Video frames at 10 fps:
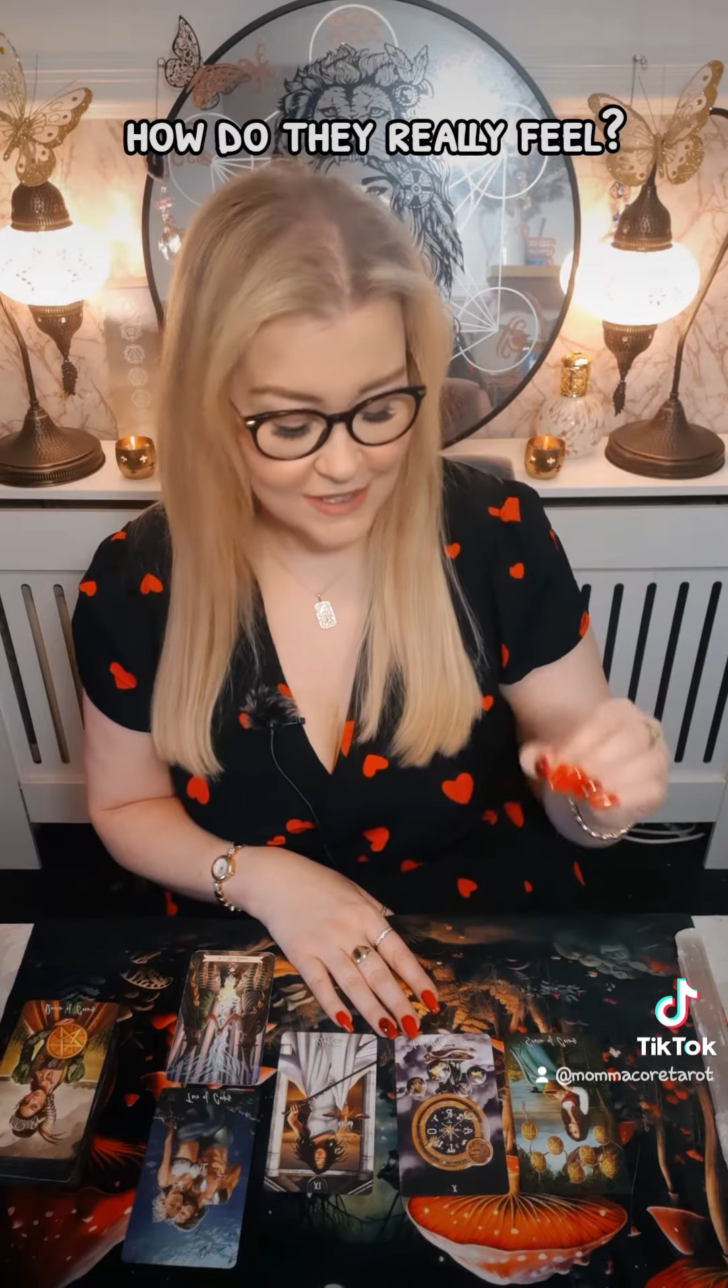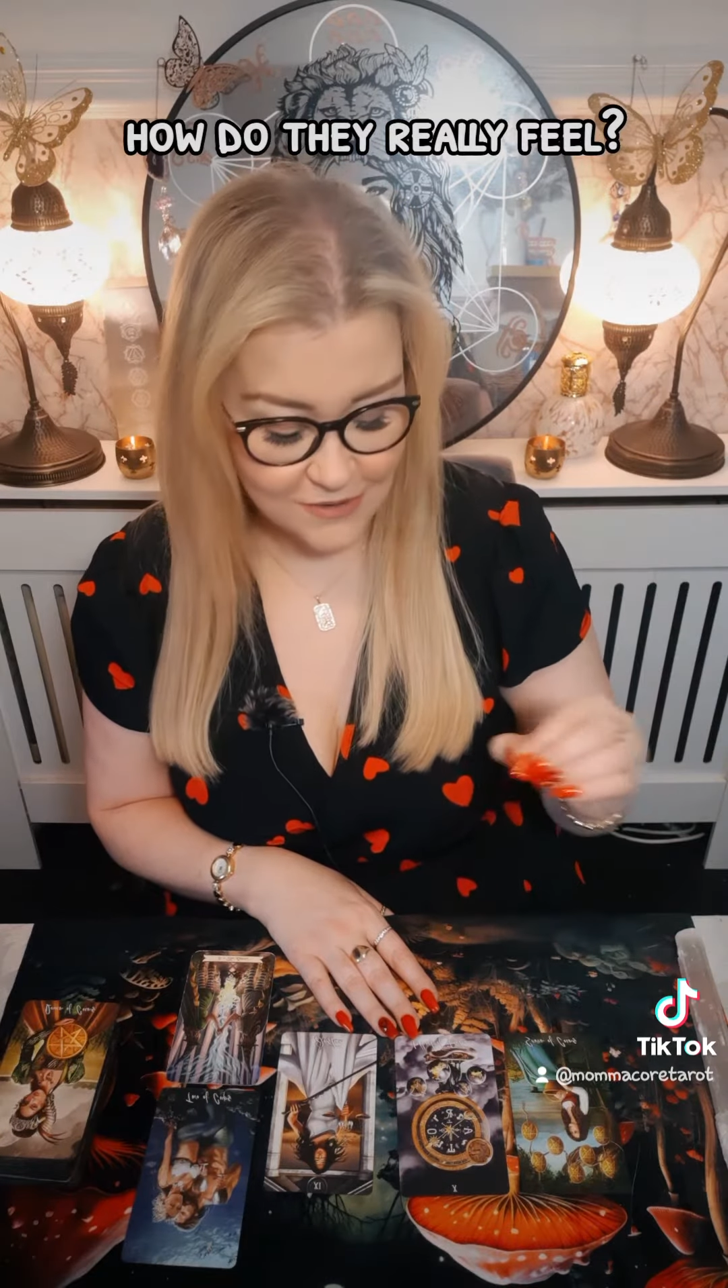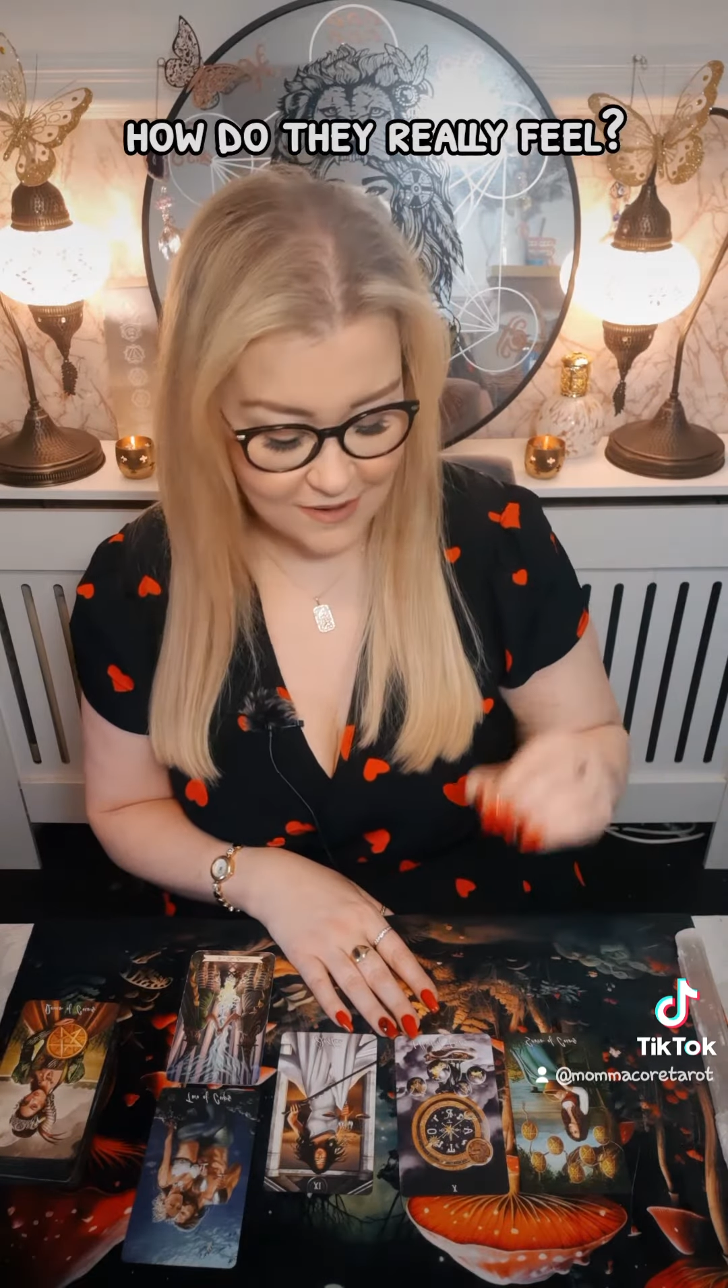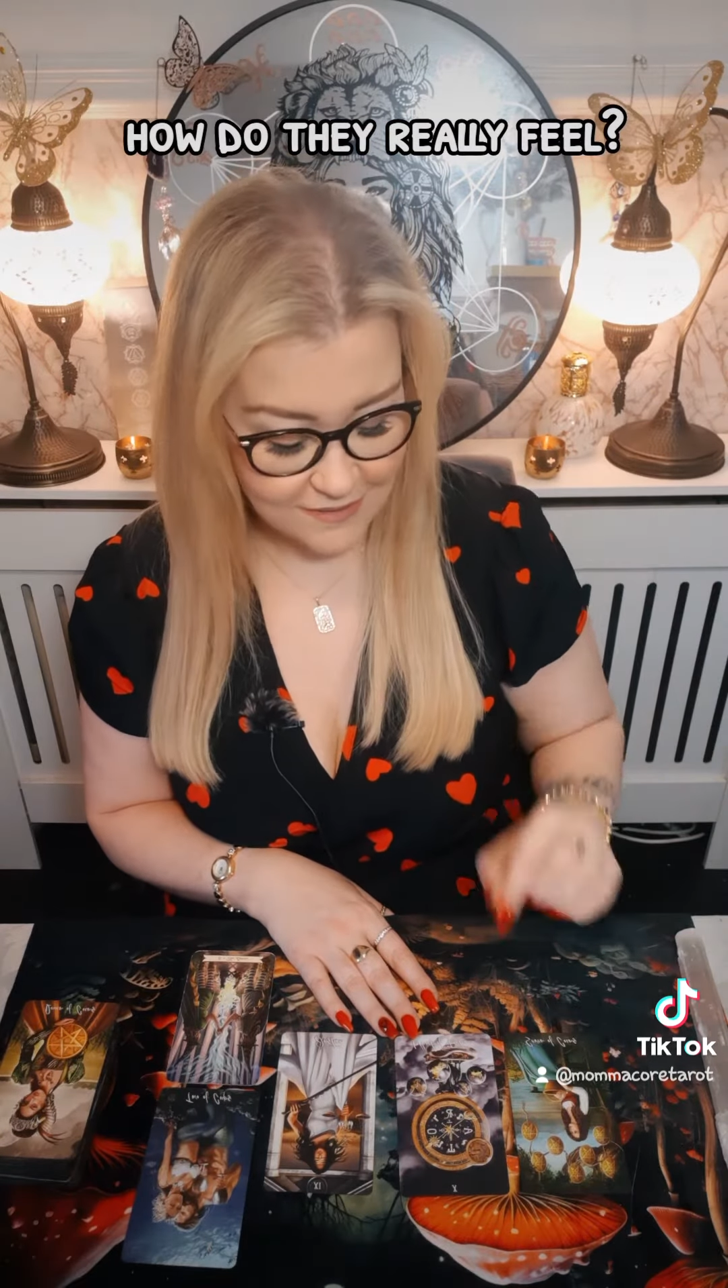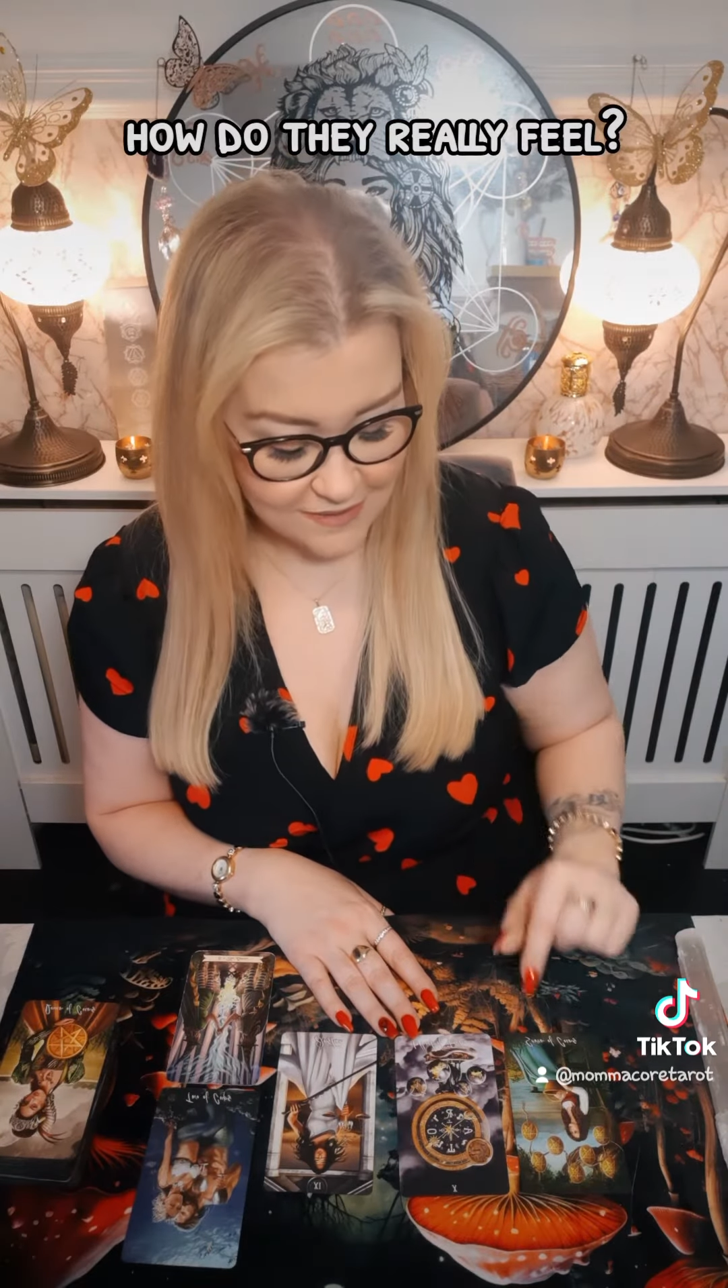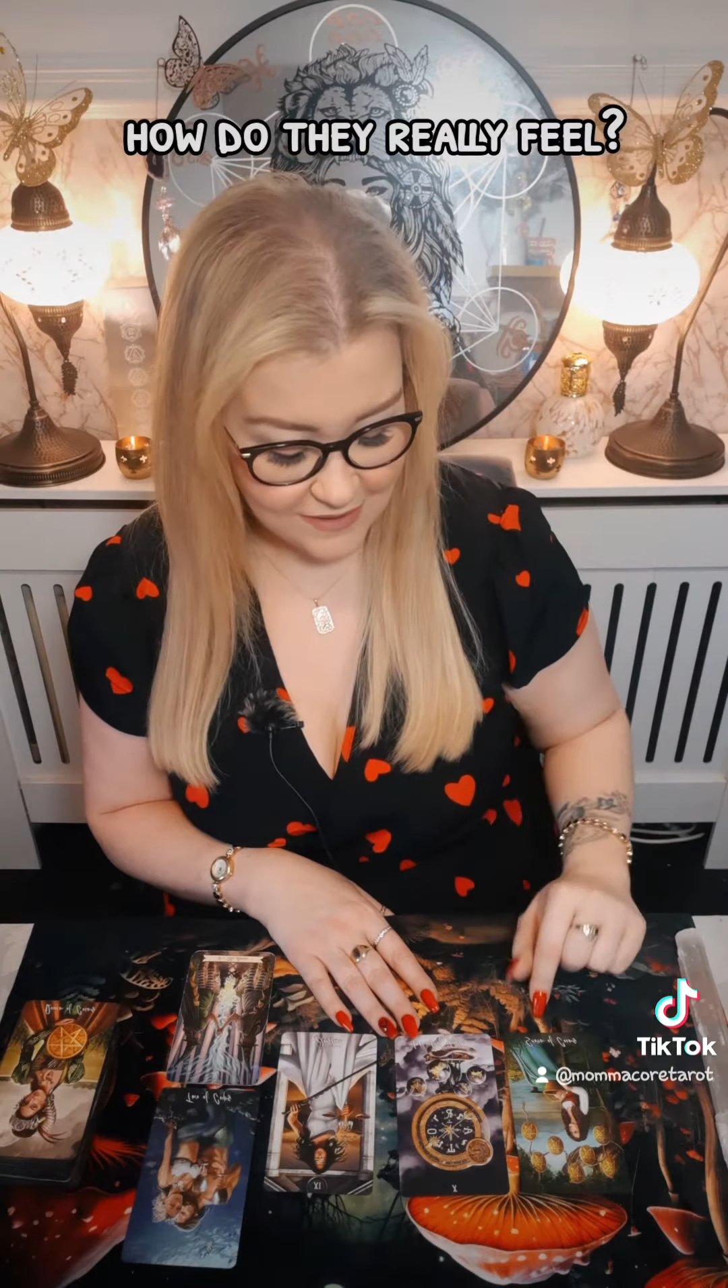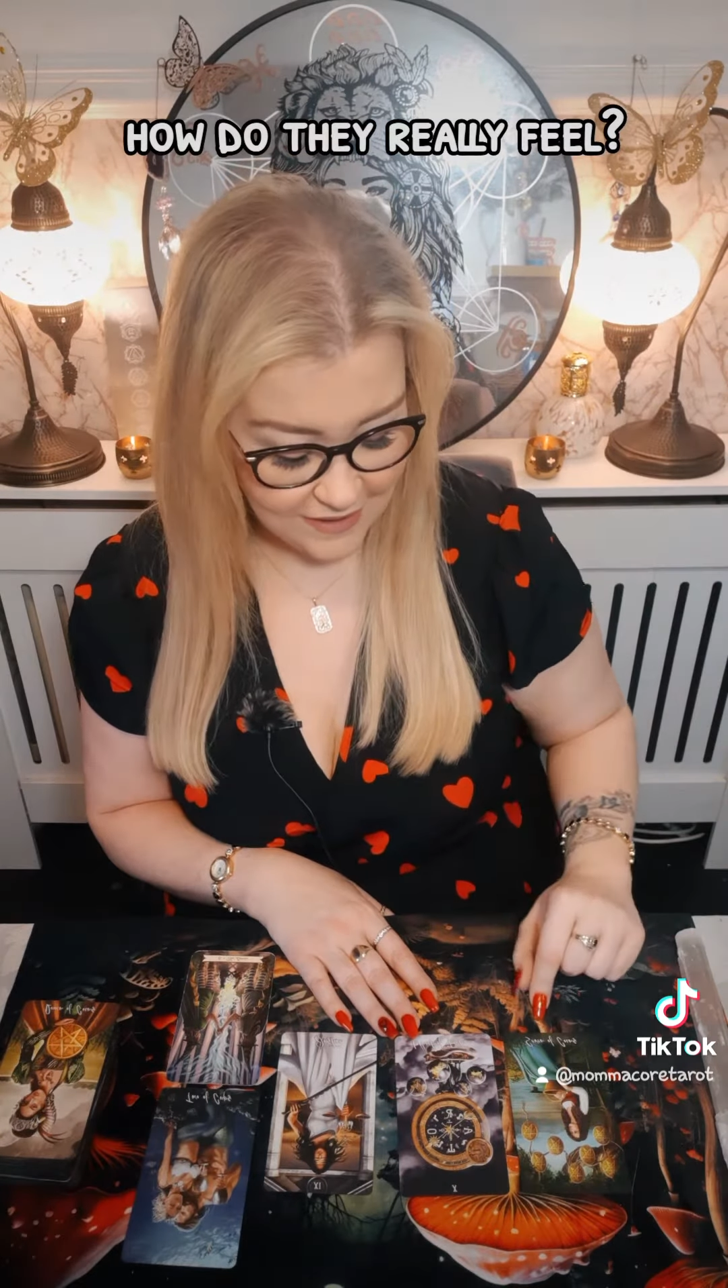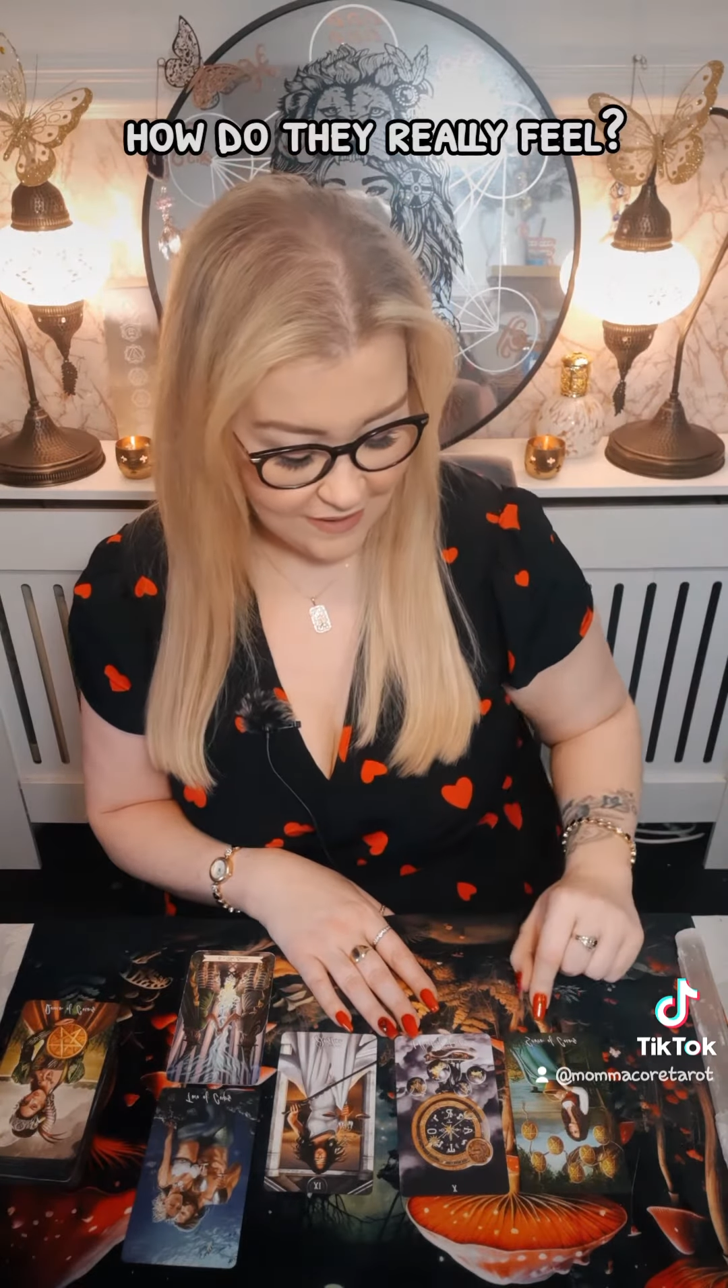strength.